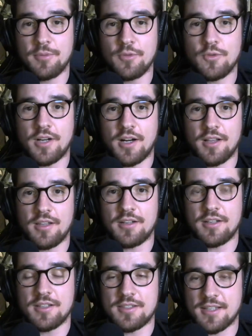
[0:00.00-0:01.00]
blue color.
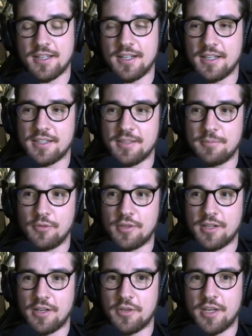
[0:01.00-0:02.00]
It's kind of like the blue
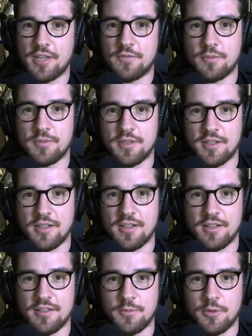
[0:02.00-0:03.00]
color you get from
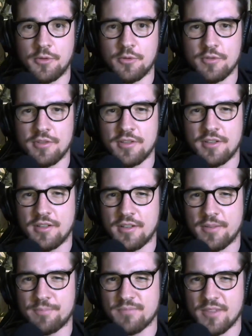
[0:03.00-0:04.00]
the when you
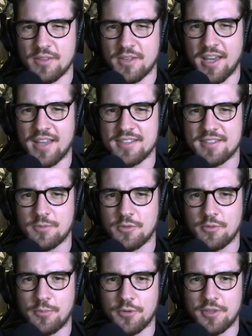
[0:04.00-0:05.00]
gas when
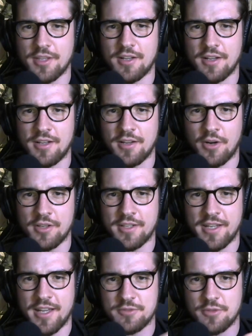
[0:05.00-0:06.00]
you put the on
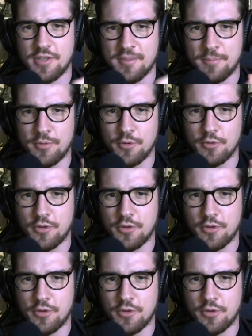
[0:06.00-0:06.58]
gas. You have the blue